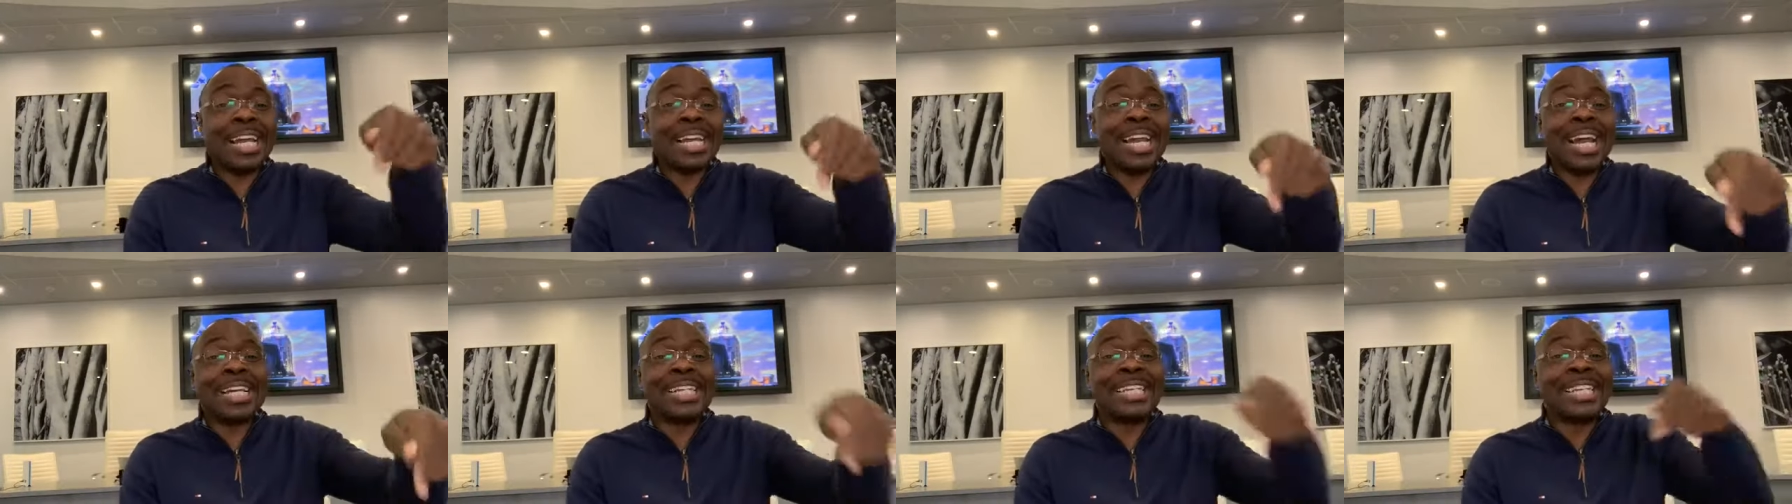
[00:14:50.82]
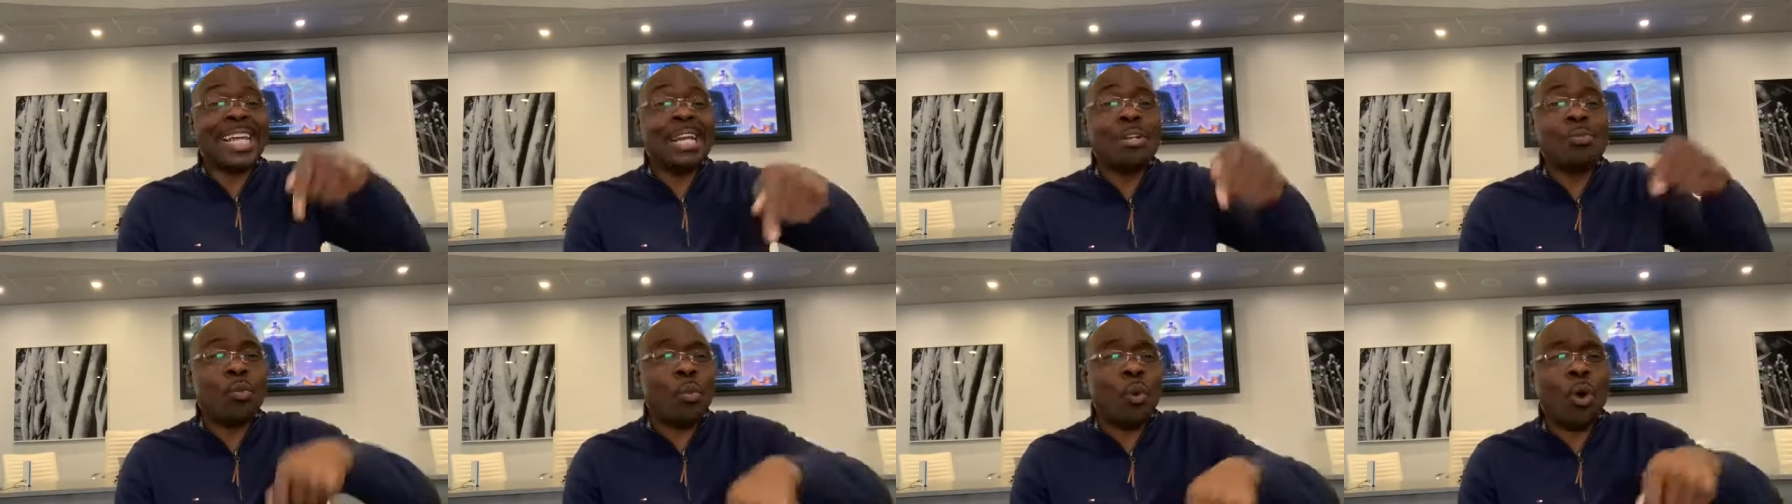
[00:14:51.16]
and they
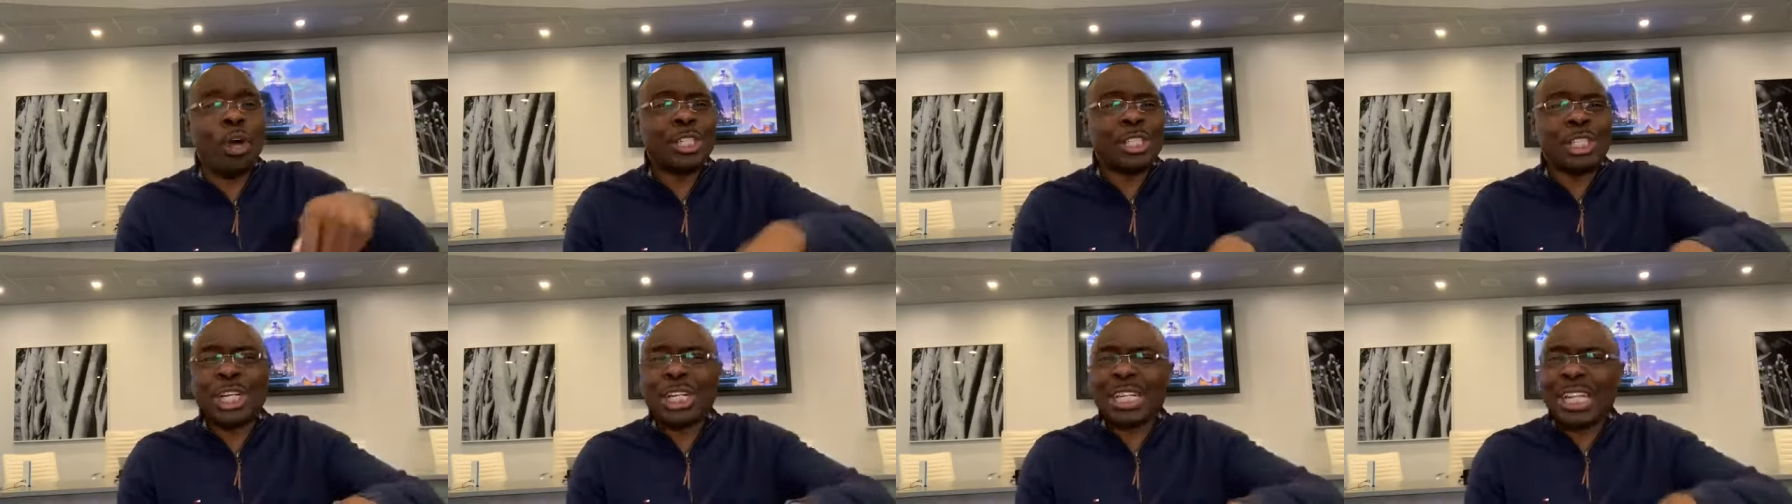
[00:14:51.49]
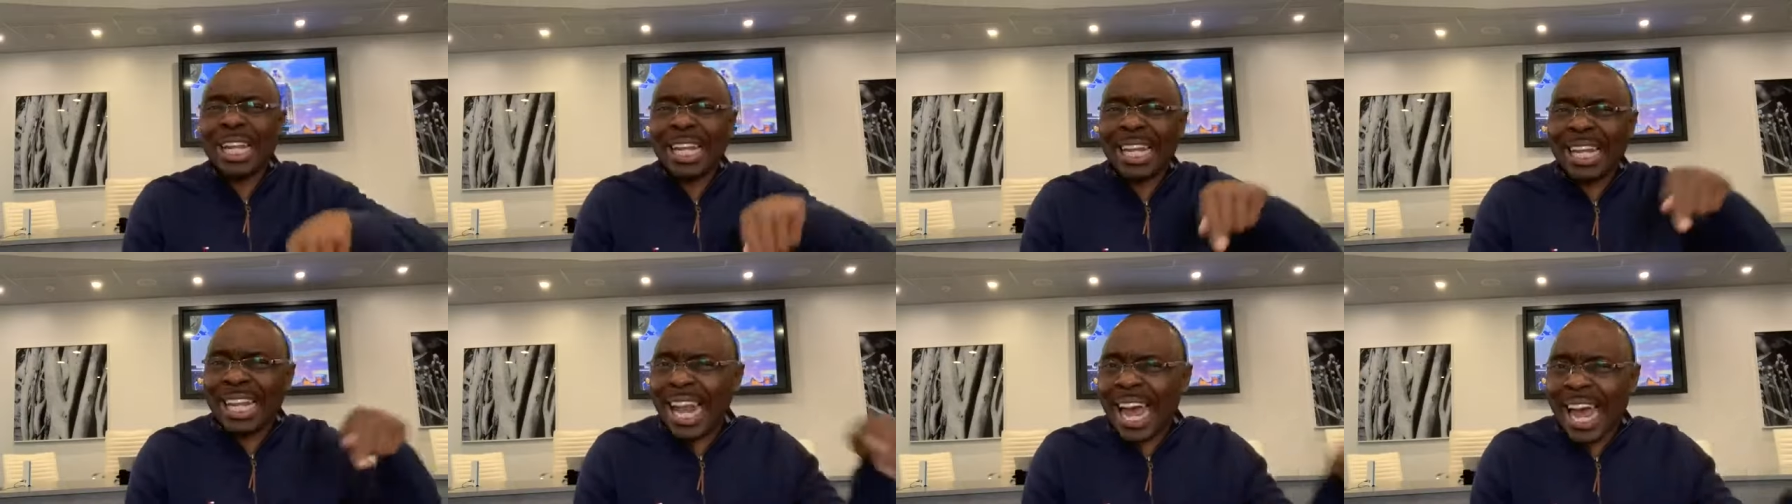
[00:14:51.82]
didn't watch
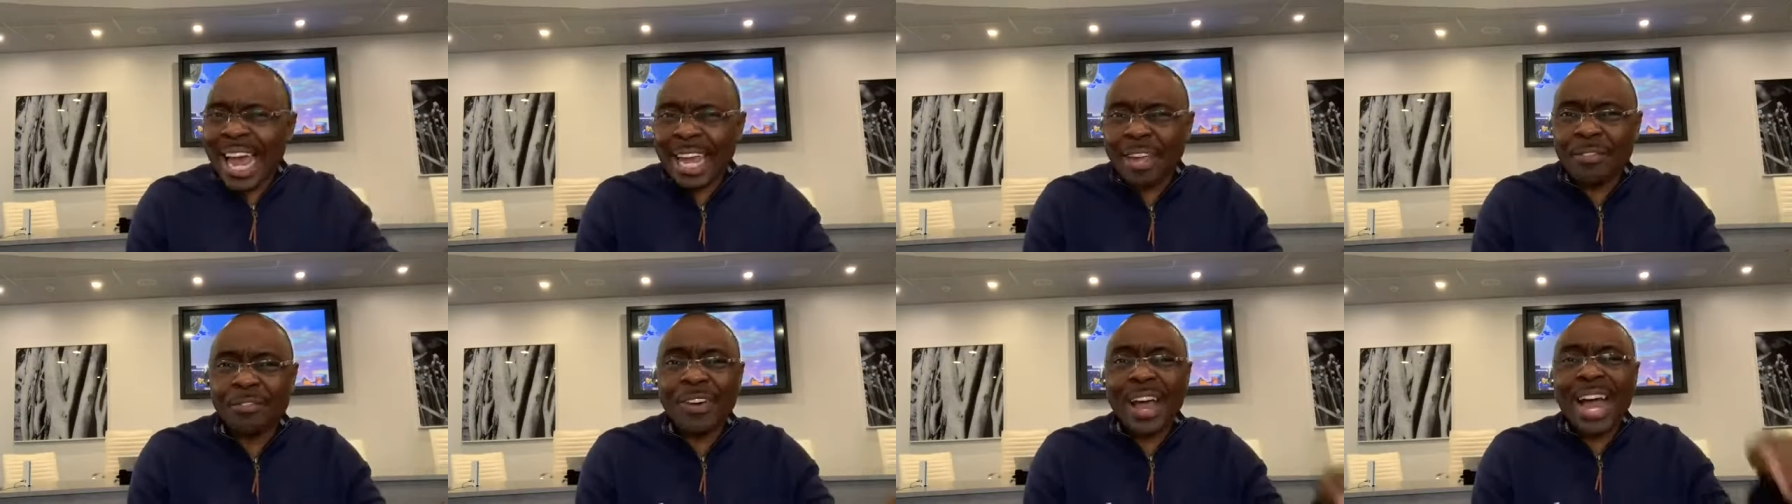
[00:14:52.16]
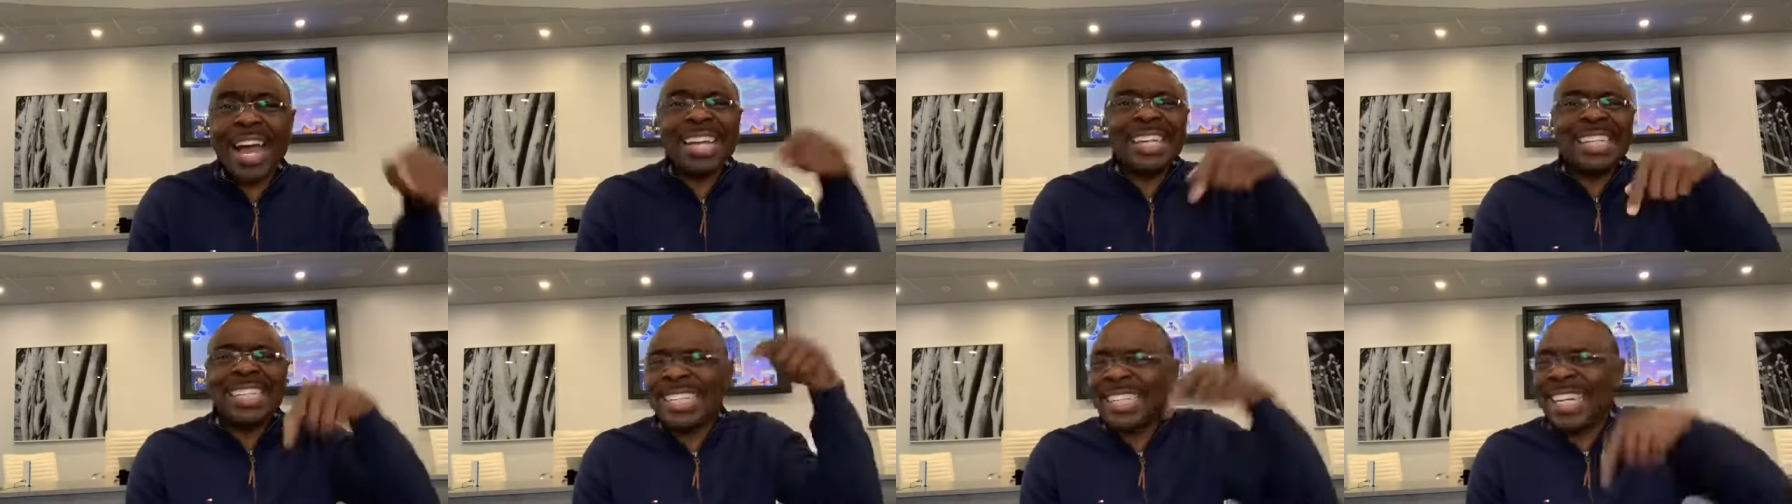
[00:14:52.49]
it live
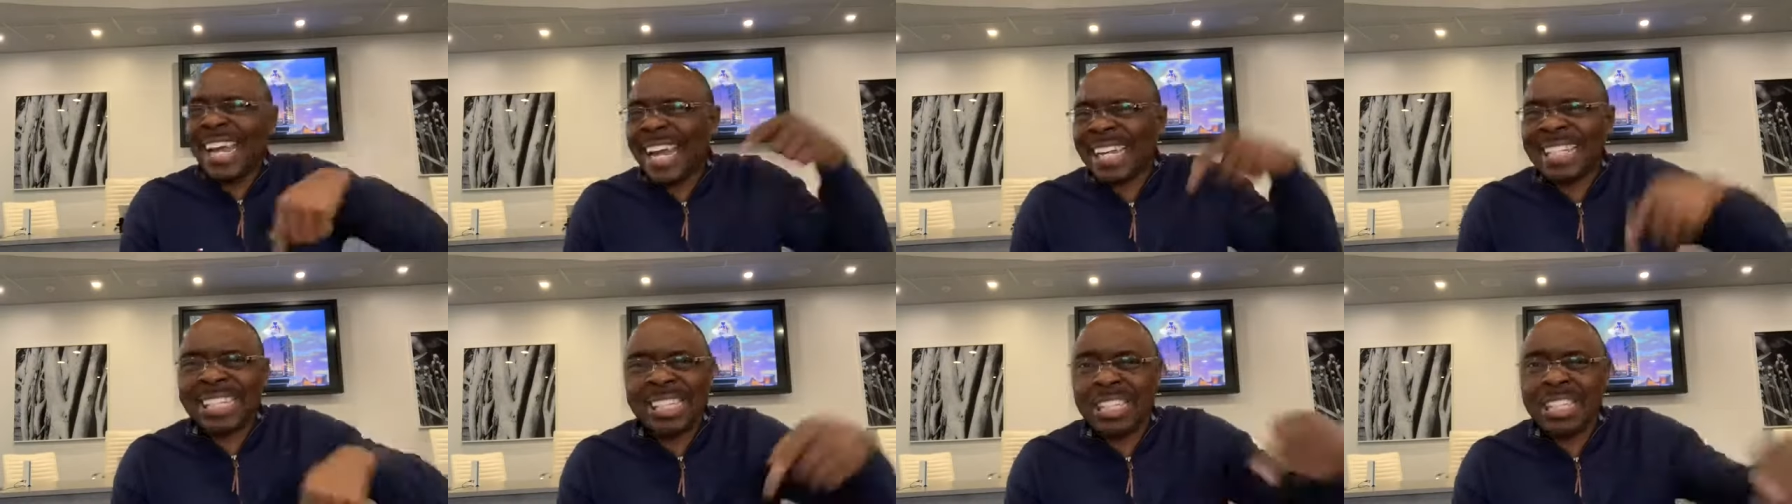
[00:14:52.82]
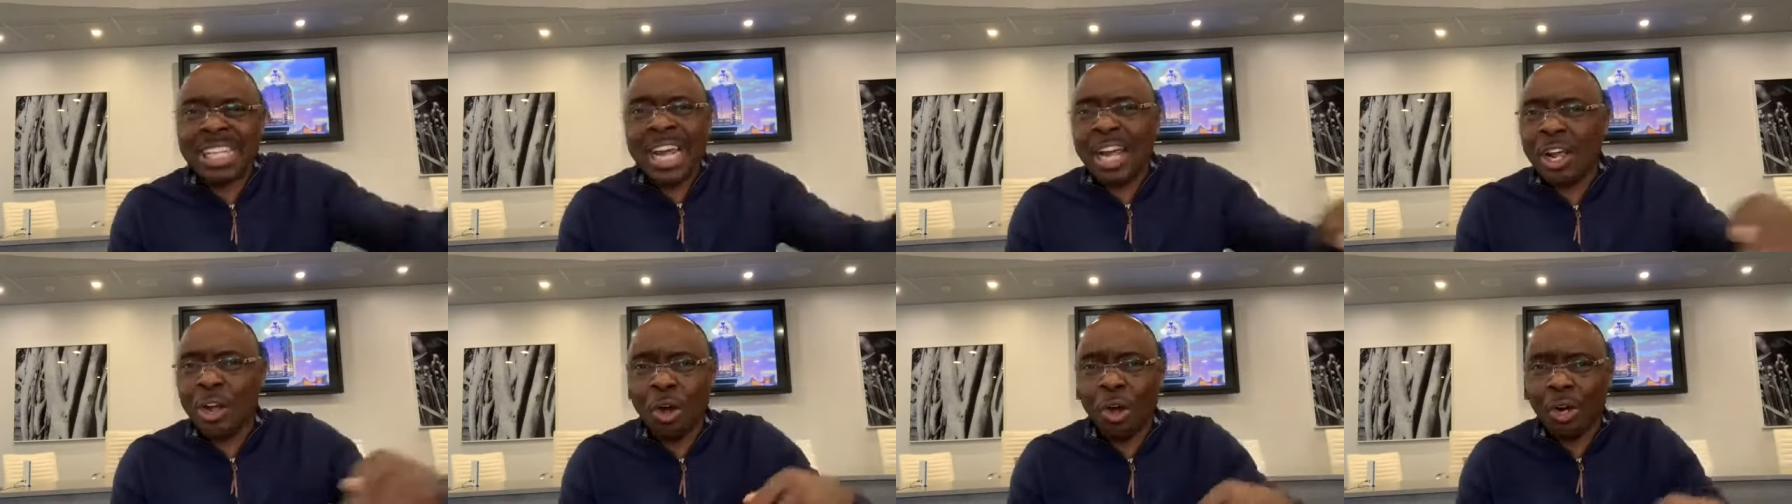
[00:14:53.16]
and yet
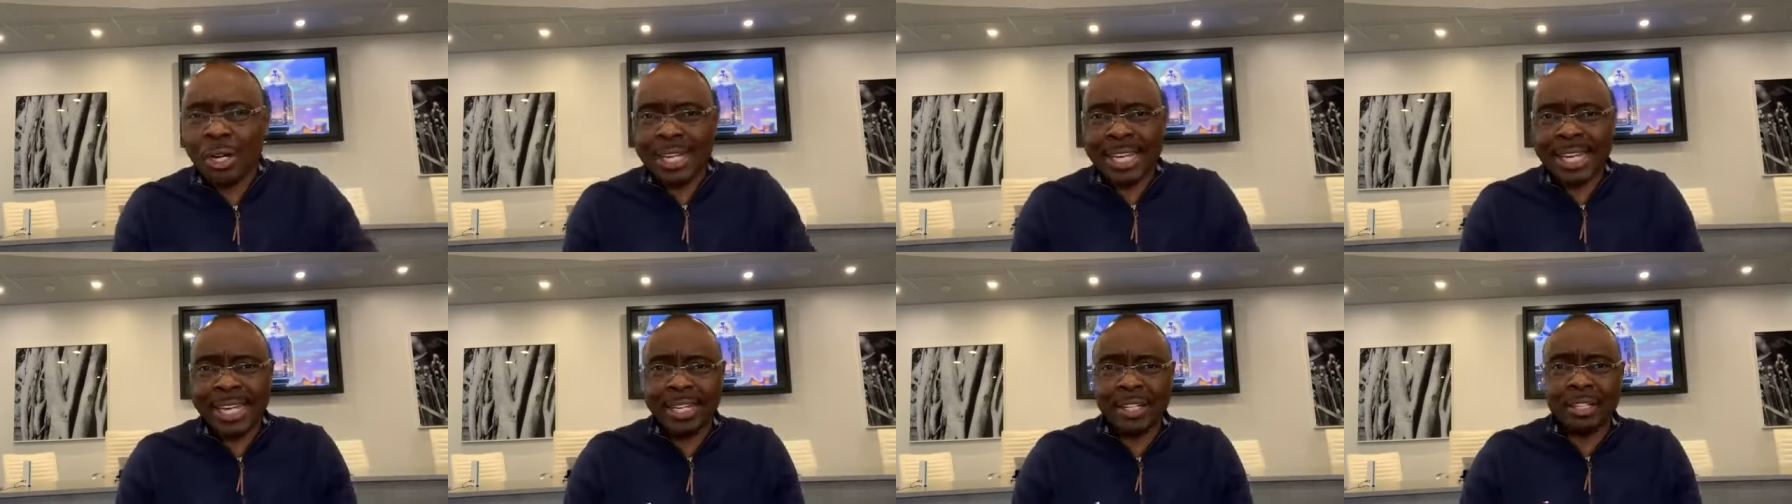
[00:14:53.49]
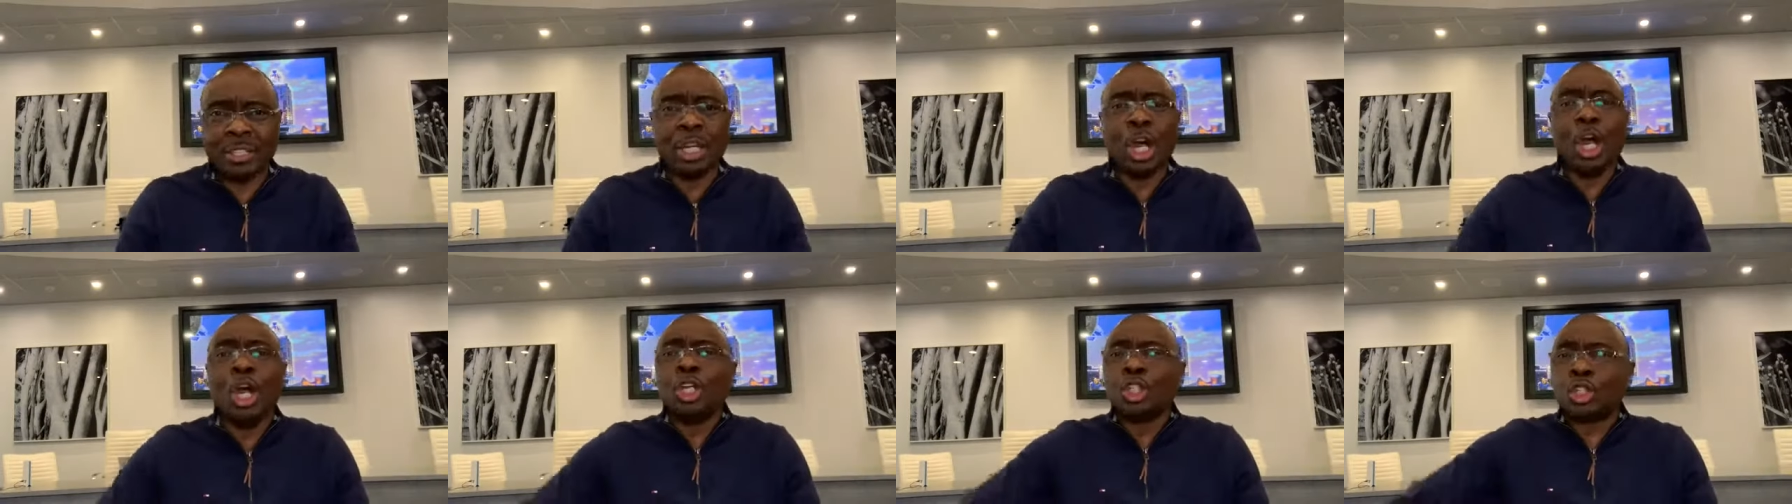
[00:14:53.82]
they got
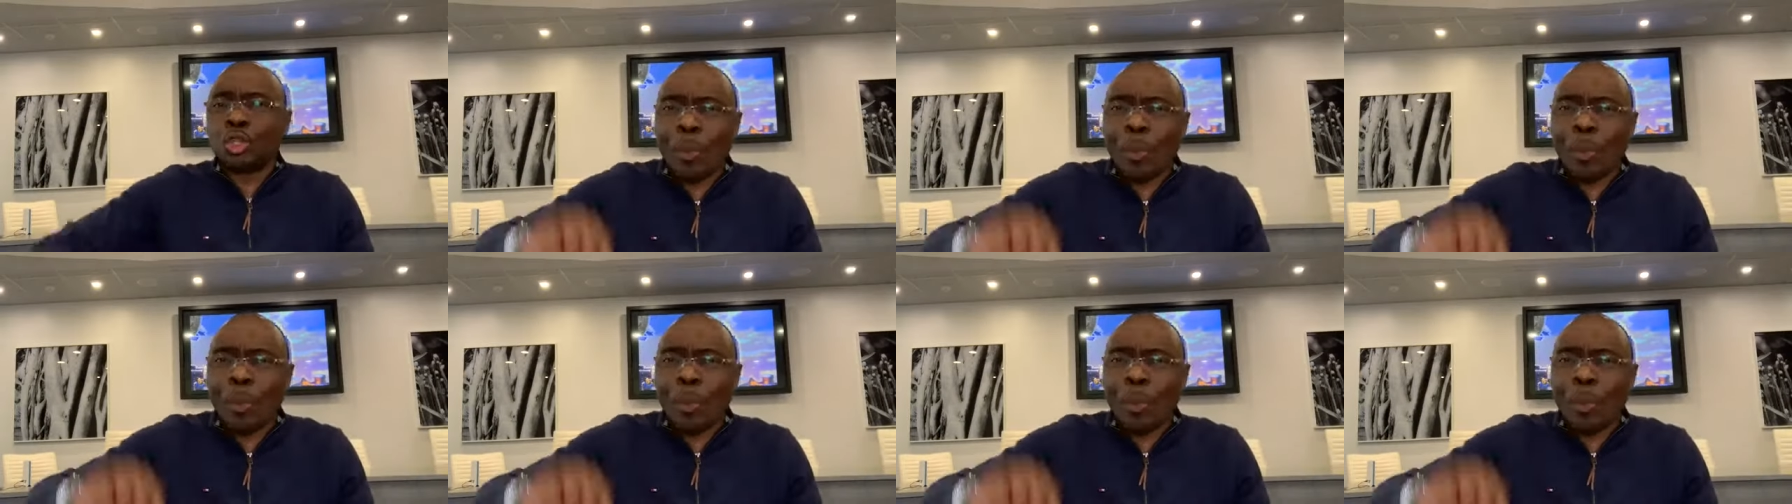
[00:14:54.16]
healed.